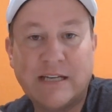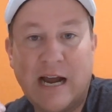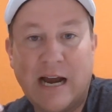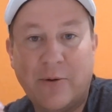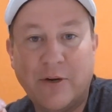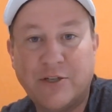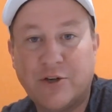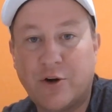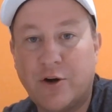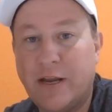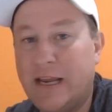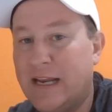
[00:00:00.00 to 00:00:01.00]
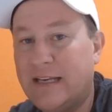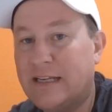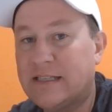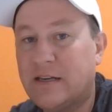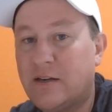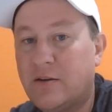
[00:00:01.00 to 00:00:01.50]
high return, and it
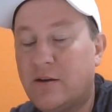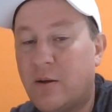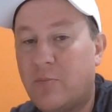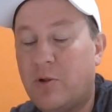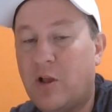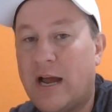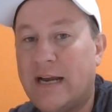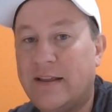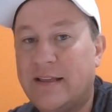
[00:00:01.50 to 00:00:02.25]
doesn't apply to